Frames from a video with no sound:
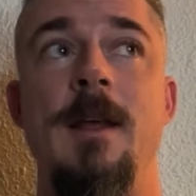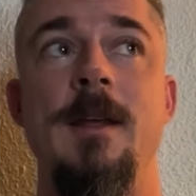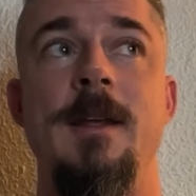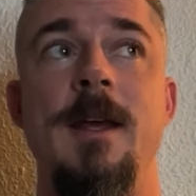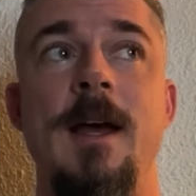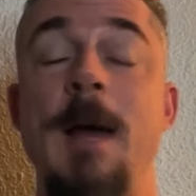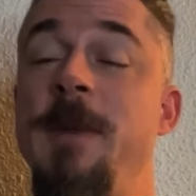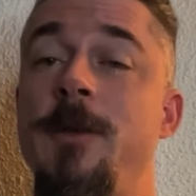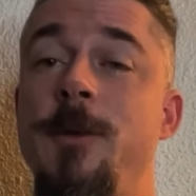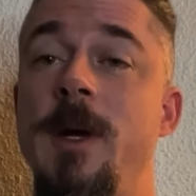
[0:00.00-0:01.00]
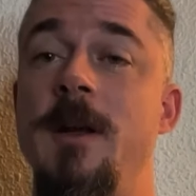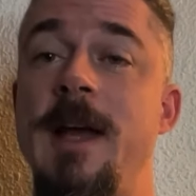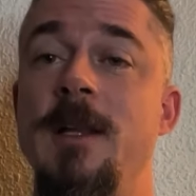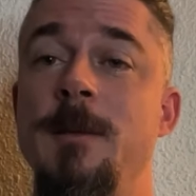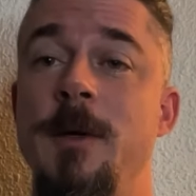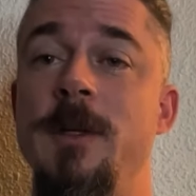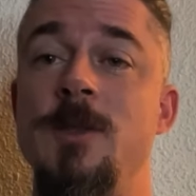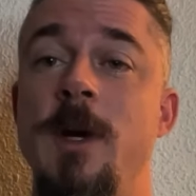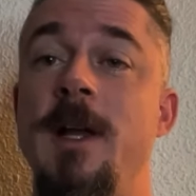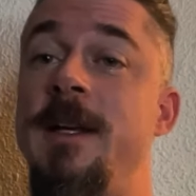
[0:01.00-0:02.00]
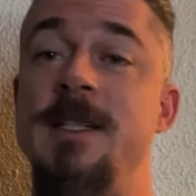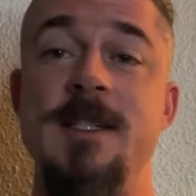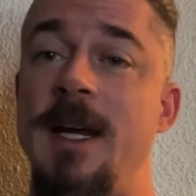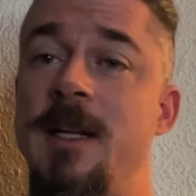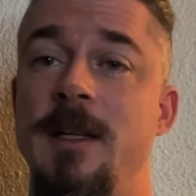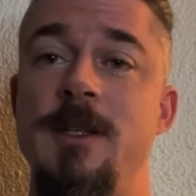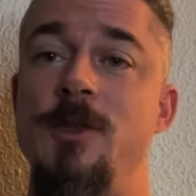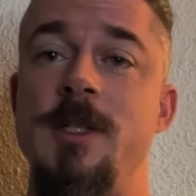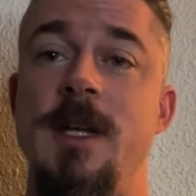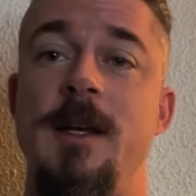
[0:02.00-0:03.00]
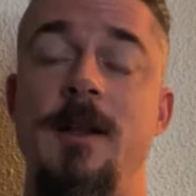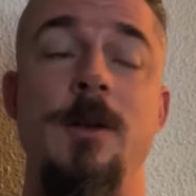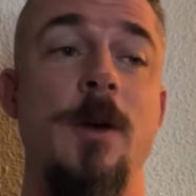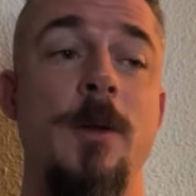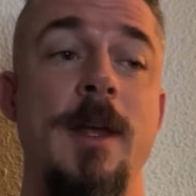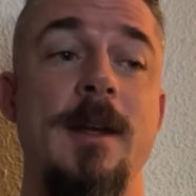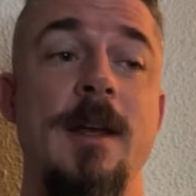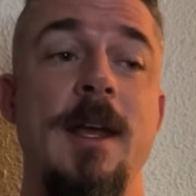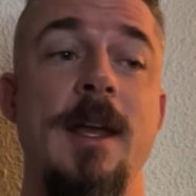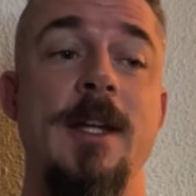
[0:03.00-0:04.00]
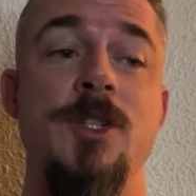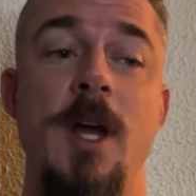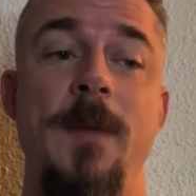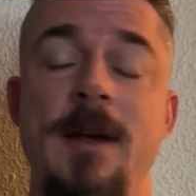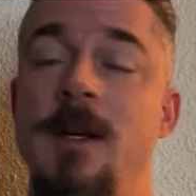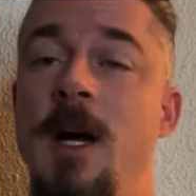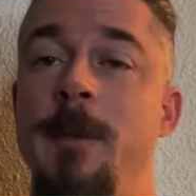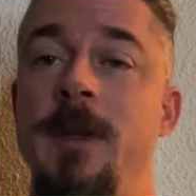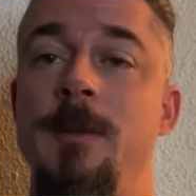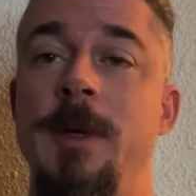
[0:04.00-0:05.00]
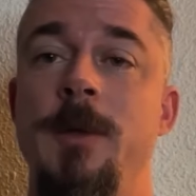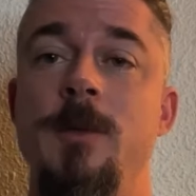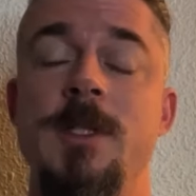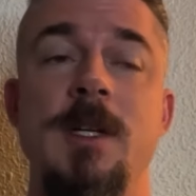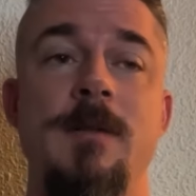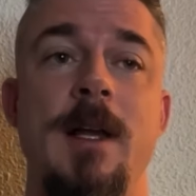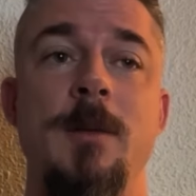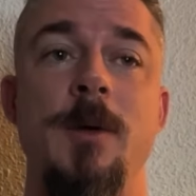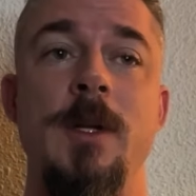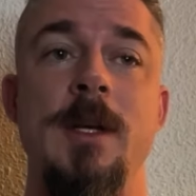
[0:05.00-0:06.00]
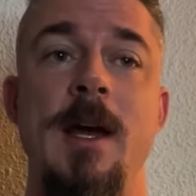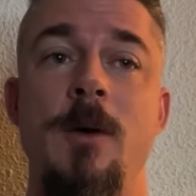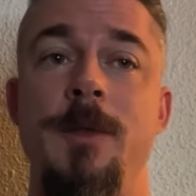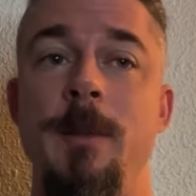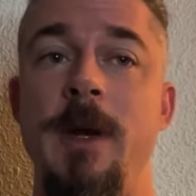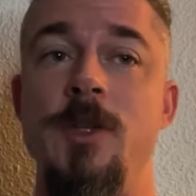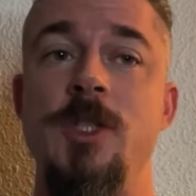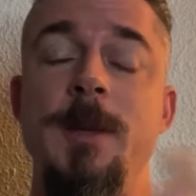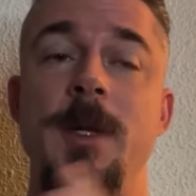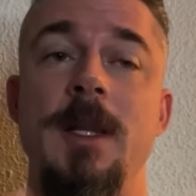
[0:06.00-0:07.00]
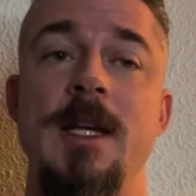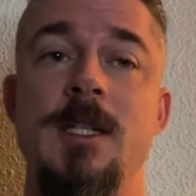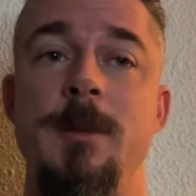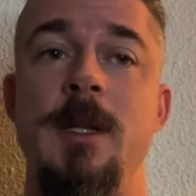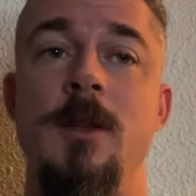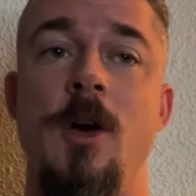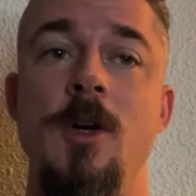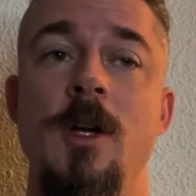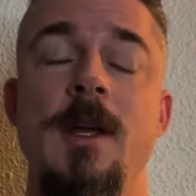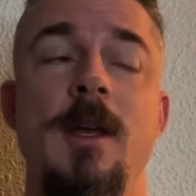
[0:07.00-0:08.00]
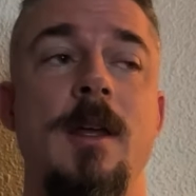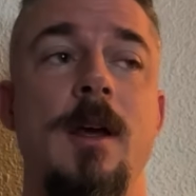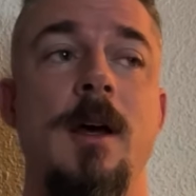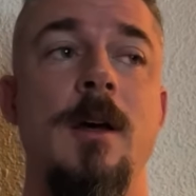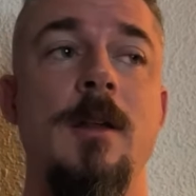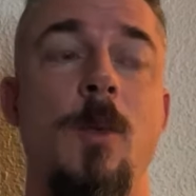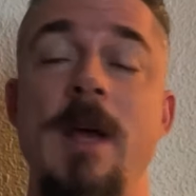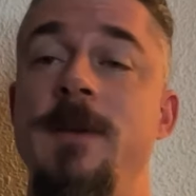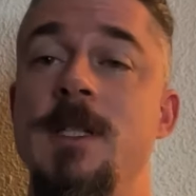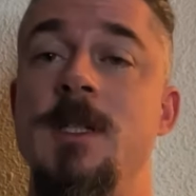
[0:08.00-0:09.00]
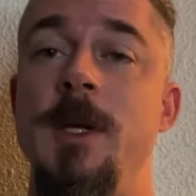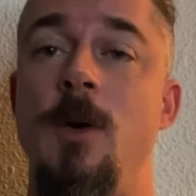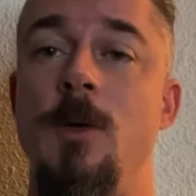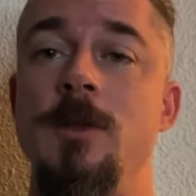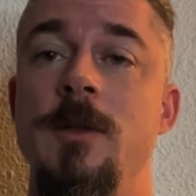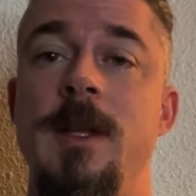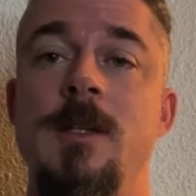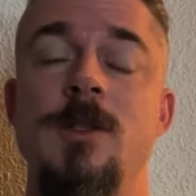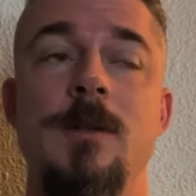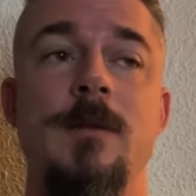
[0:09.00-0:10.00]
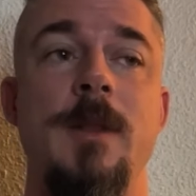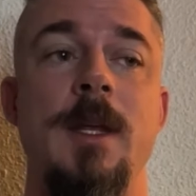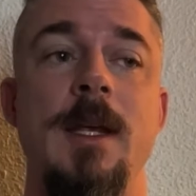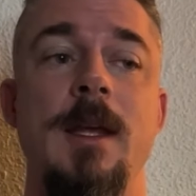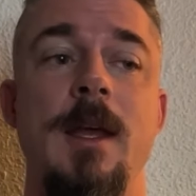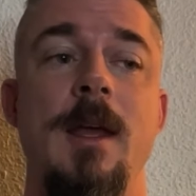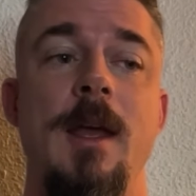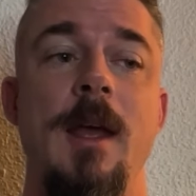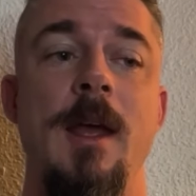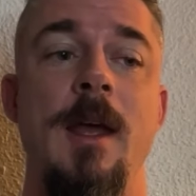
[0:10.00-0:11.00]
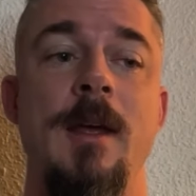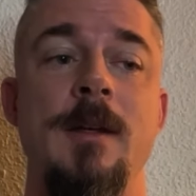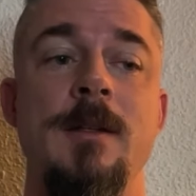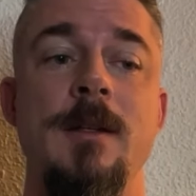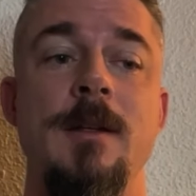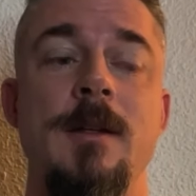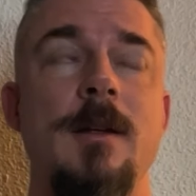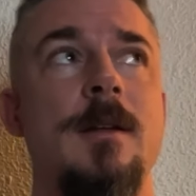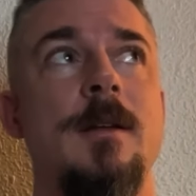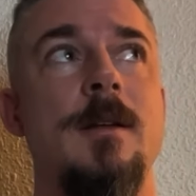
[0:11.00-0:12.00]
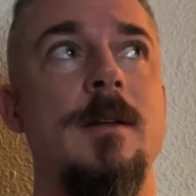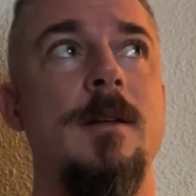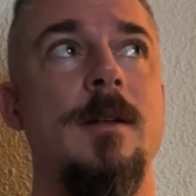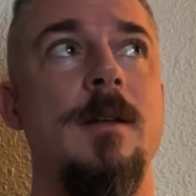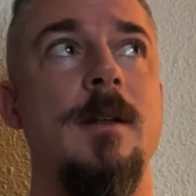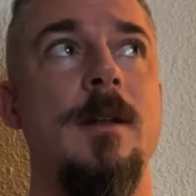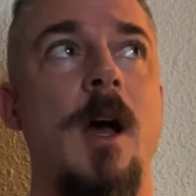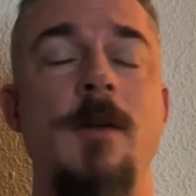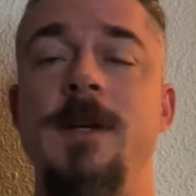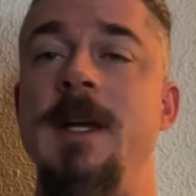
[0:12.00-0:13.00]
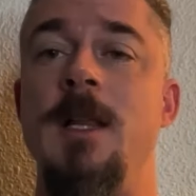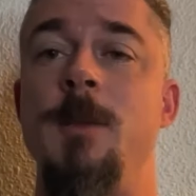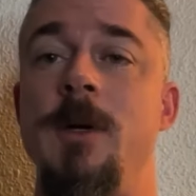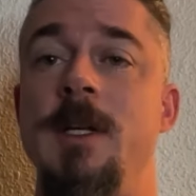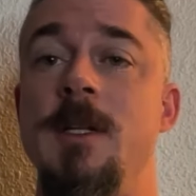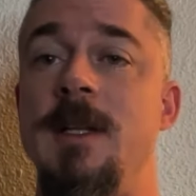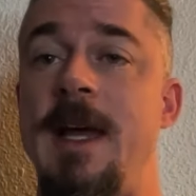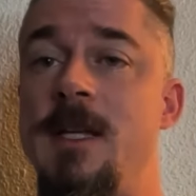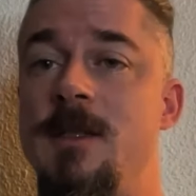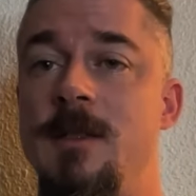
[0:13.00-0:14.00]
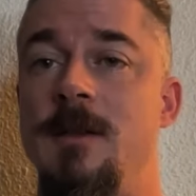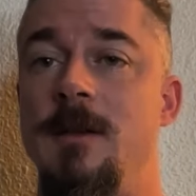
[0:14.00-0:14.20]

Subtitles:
Yeah, I made a thread on alimony as well, and it's exactly as you said, you know, that it's not common that people receive alimony now. The marriage typically has to be long. The wife has to be older and that sort of a thing. And often alimony doesn't last